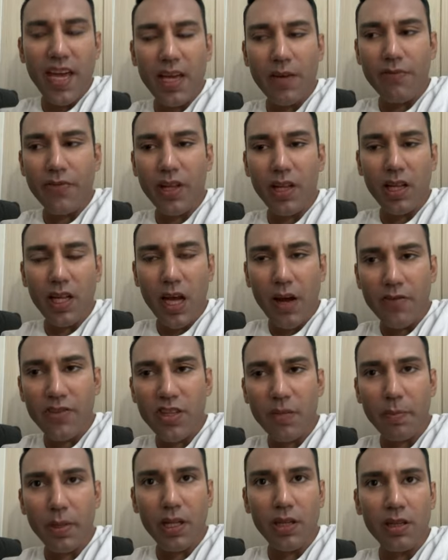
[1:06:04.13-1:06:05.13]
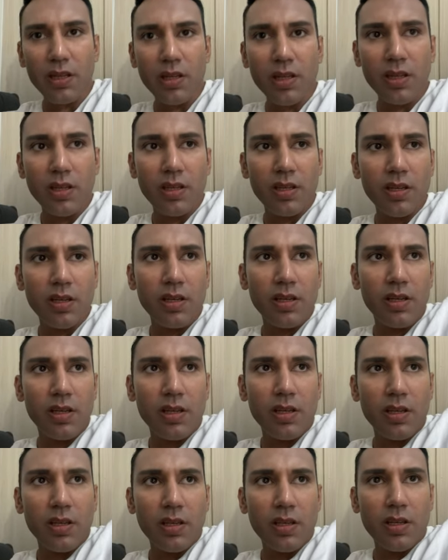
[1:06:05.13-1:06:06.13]
can feel comfortable
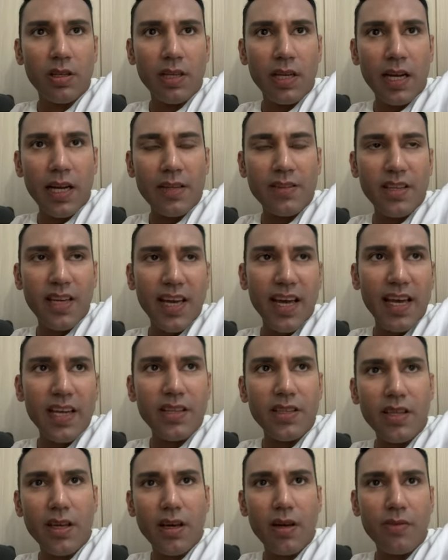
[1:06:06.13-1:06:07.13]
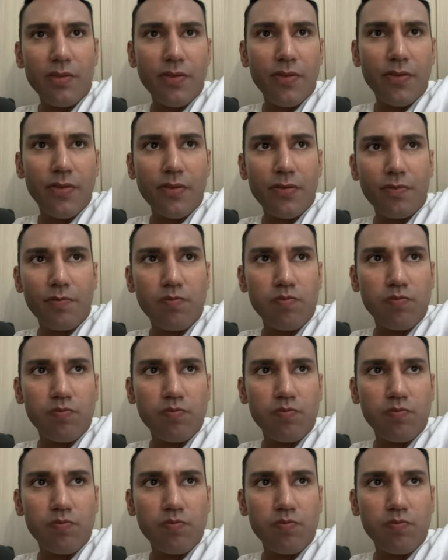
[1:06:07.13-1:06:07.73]
and to kind of